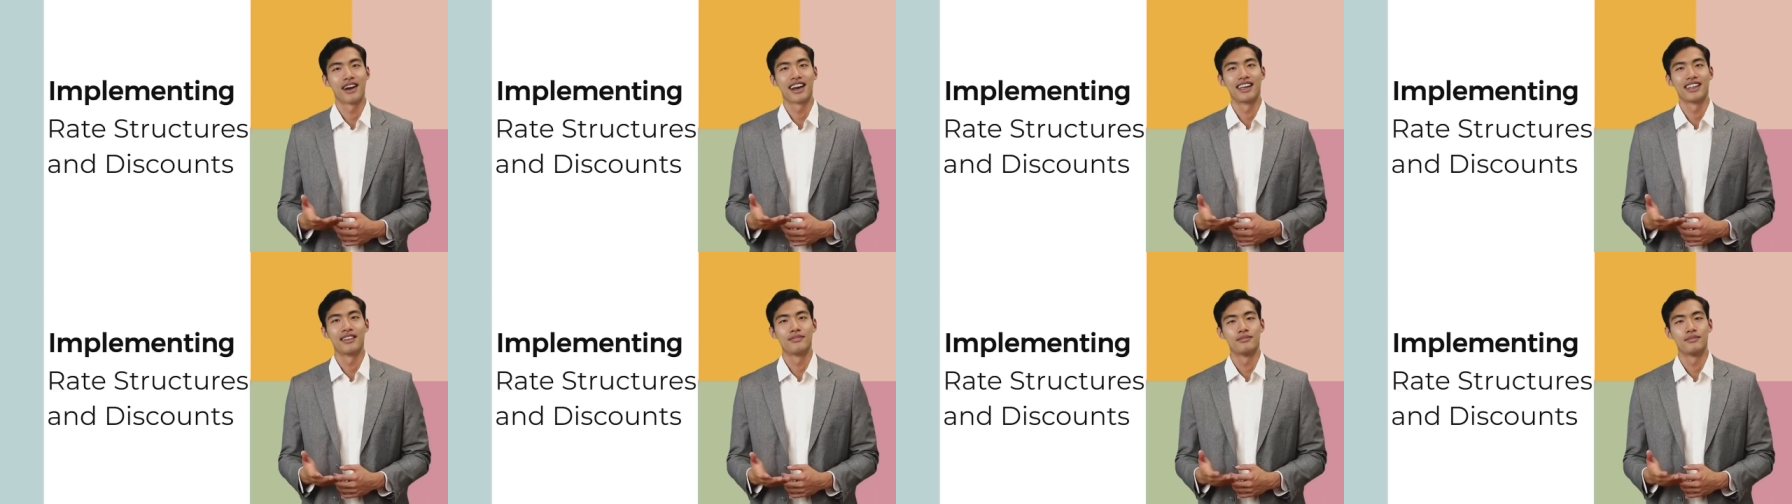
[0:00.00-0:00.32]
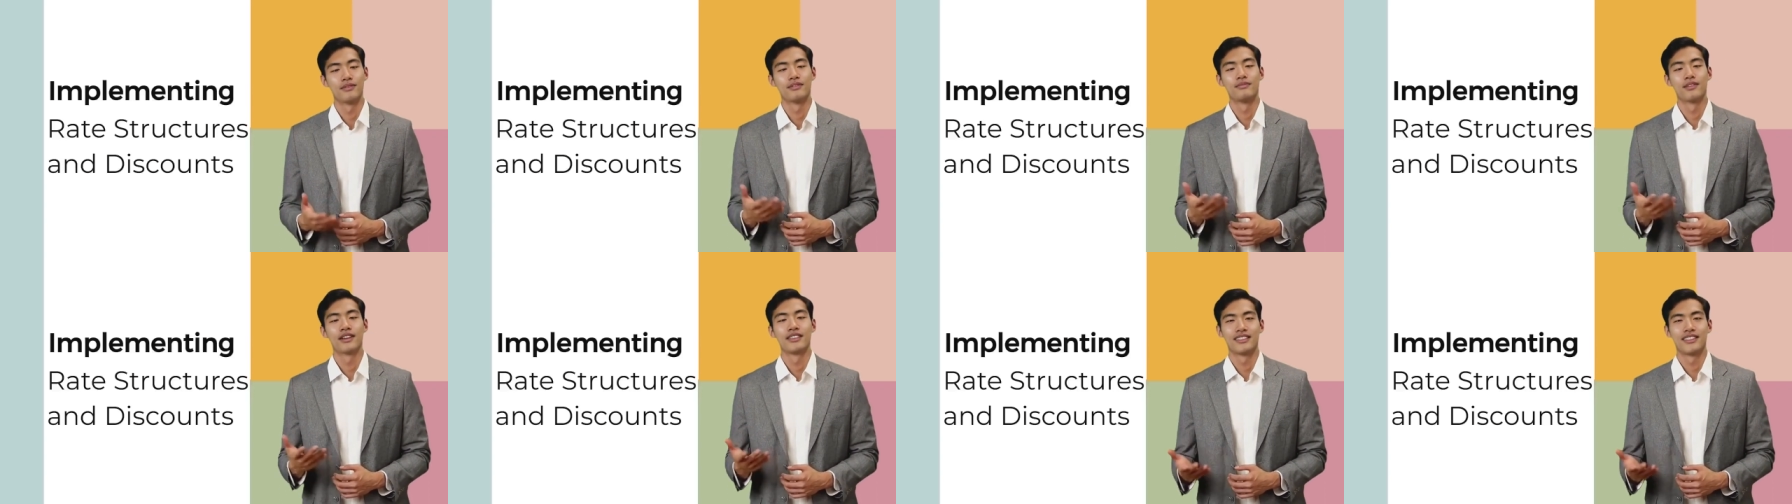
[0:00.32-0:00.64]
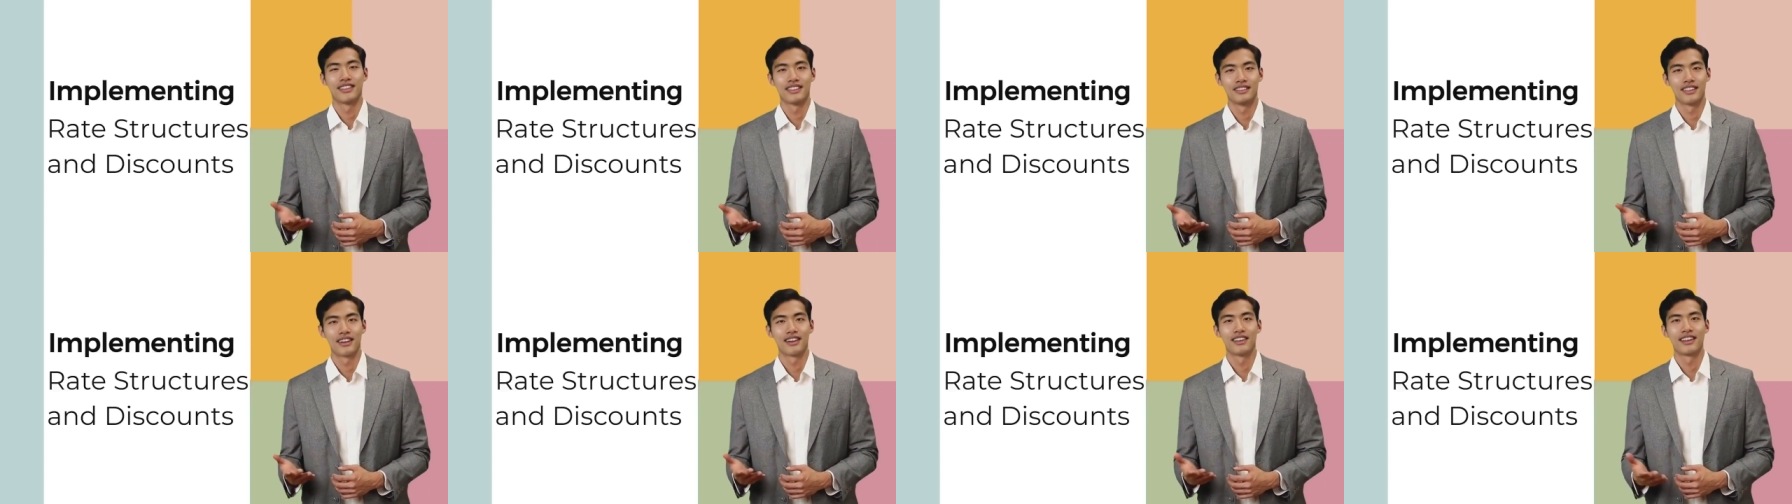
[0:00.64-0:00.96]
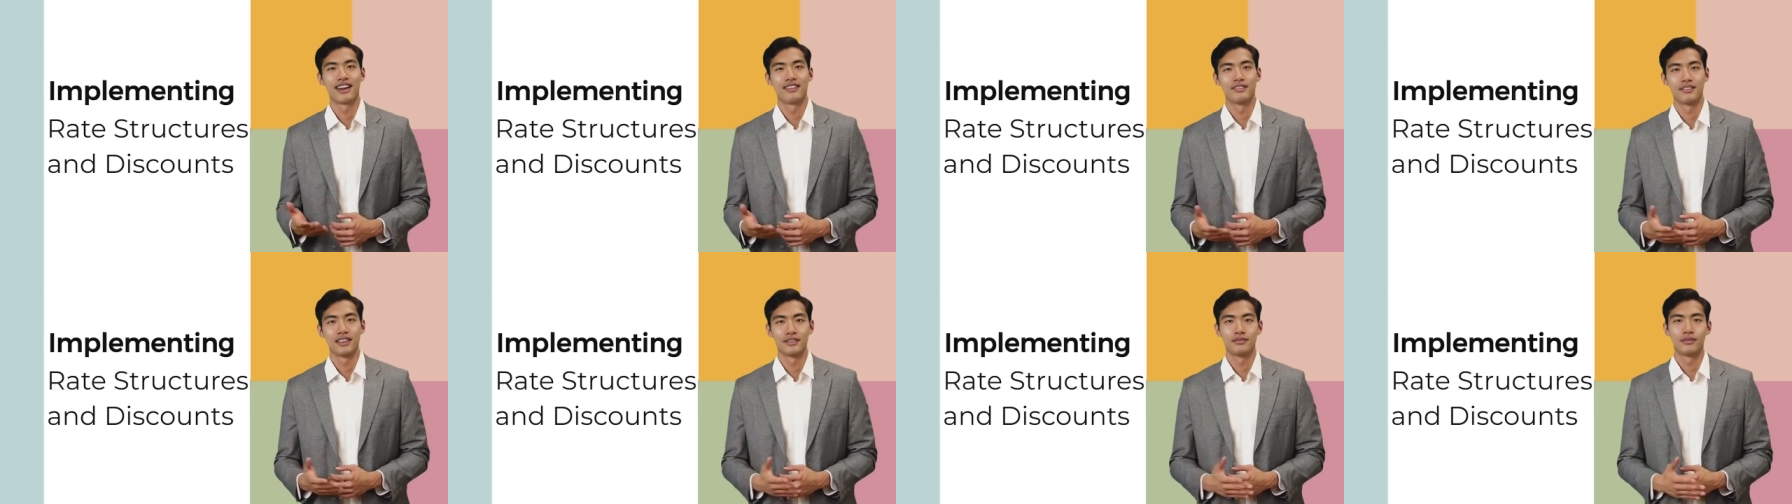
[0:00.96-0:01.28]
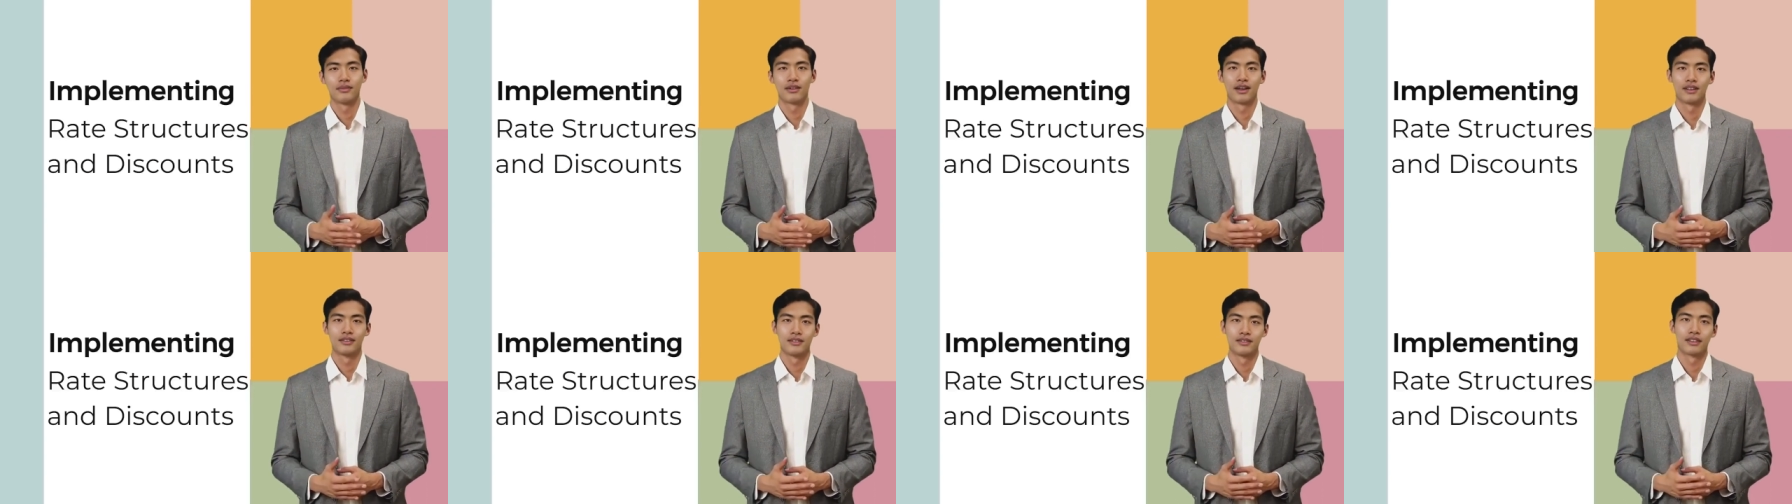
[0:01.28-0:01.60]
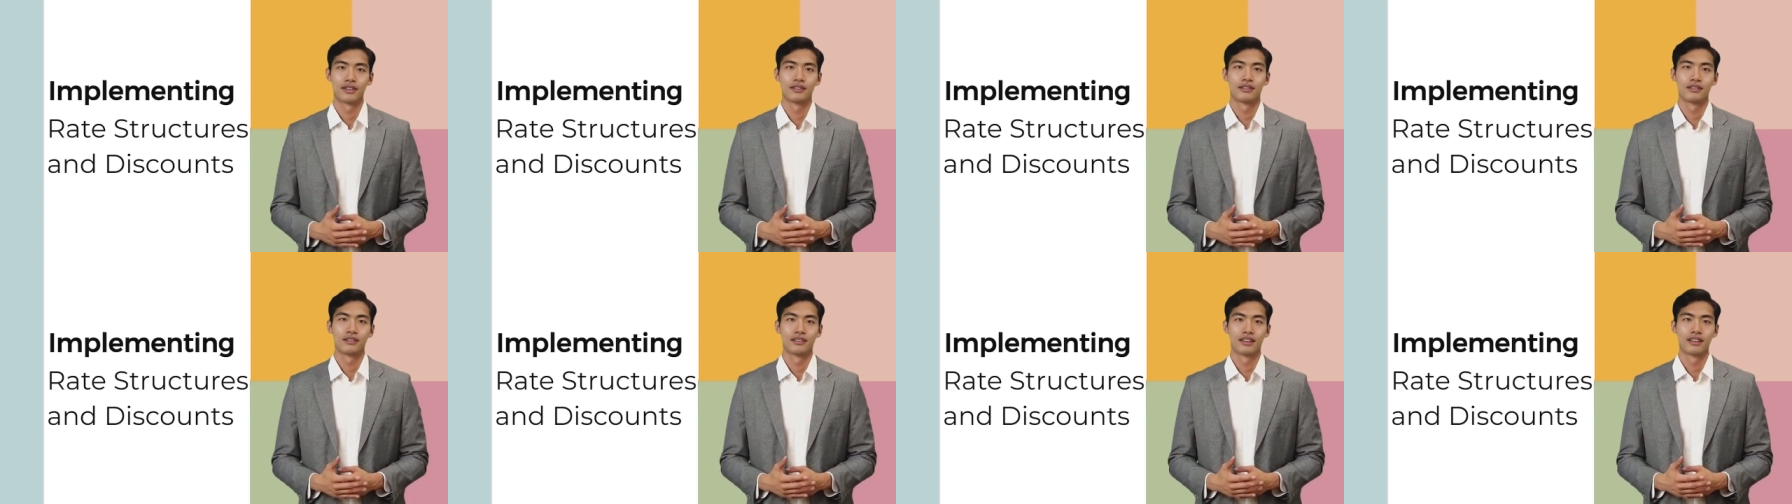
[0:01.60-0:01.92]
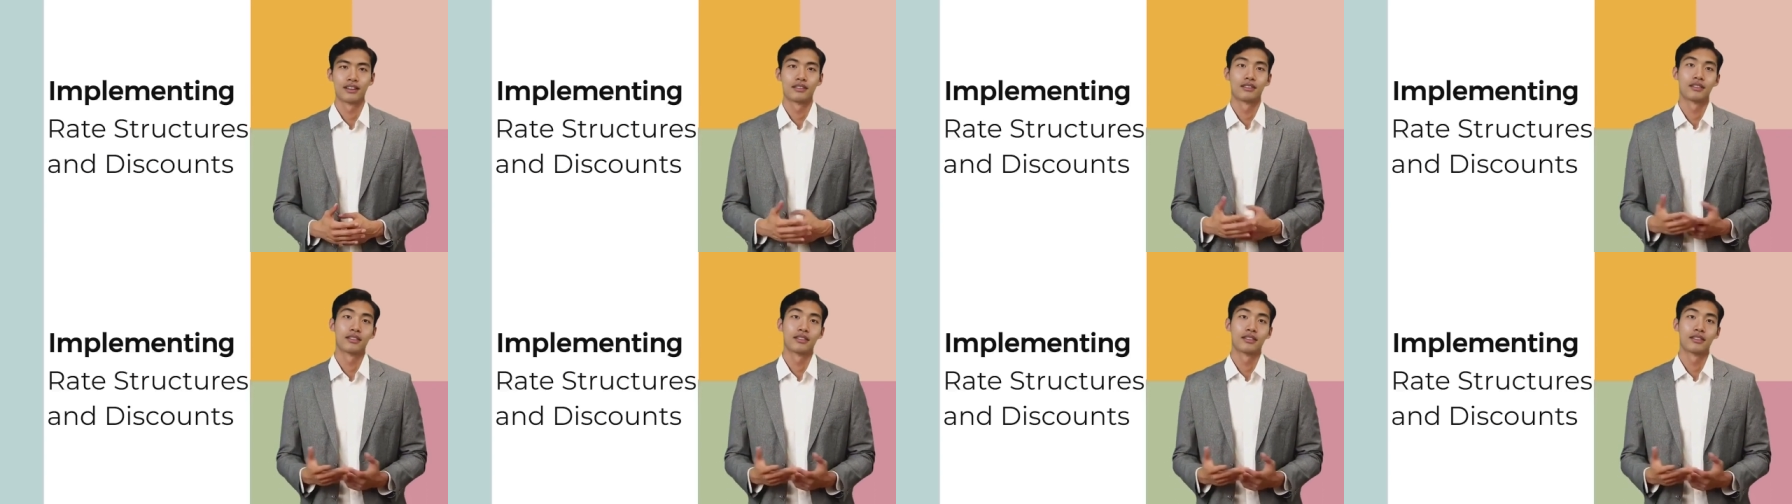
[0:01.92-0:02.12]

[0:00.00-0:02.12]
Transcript: by implementing dynamic pricing,